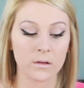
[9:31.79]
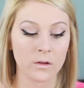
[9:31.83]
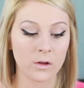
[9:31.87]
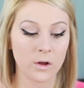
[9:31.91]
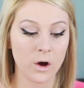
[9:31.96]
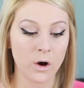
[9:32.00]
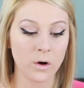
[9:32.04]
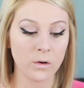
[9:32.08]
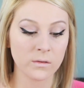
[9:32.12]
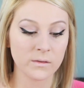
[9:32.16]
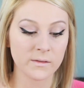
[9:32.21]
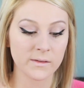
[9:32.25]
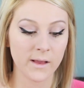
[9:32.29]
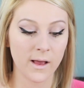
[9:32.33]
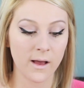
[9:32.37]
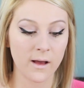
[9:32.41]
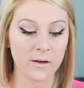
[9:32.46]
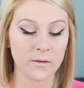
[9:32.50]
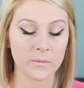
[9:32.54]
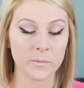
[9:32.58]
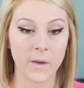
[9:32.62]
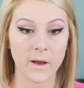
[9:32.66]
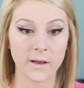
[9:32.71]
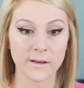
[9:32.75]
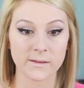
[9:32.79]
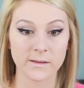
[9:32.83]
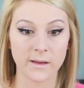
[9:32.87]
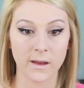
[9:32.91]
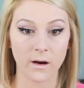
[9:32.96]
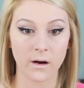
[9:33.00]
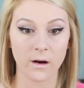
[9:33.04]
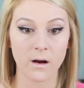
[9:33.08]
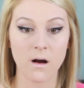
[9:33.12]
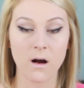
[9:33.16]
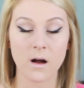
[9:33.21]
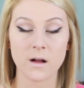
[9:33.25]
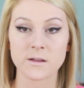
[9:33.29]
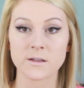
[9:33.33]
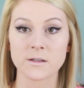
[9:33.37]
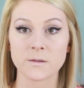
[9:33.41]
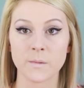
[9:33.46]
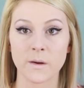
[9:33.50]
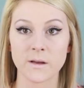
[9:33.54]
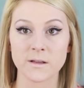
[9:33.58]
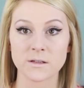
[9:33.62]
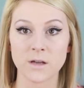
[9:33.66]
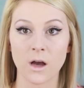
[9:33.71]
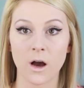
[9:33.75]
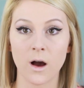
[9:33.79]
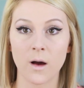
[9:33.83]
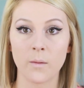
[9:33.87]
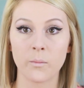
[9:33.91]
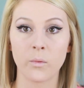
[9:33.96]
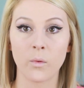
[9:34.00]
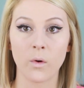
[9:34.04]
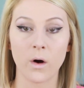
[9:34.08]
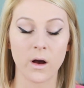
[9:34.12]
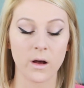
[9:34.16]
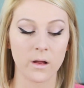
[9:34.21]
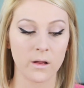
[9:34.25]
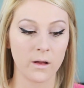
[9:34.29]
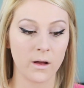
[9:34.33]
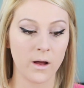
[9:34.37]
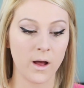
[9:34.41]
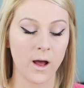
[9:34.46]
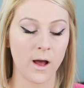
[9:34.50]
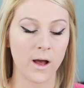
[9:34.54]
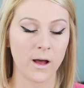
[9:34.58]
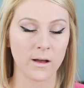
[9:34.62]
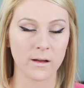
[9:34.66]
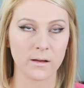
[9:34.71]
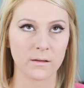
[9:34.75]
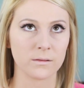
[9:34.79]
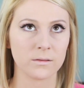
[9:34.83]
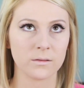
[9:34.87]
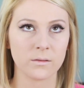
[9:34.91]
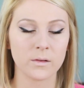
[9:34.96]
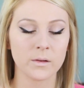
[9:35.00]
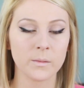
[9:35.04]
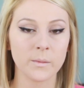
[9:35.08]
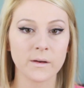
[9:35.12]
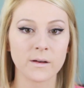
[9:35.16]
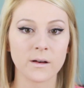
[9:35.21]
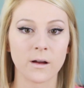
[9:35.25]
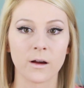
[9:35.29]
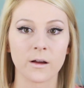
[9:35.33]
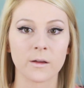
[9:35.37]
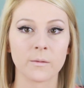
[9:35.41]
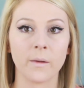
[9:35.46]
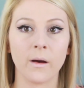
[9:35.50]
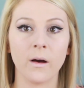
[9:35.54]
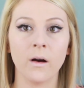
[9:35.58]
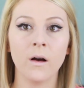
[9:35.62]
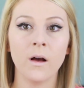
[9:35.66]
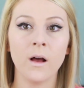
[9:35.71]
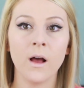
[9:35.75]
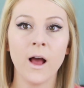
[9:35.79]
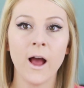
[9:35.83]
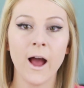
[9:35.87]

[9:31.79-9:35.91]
coats of mascara onto my top what am I talking about?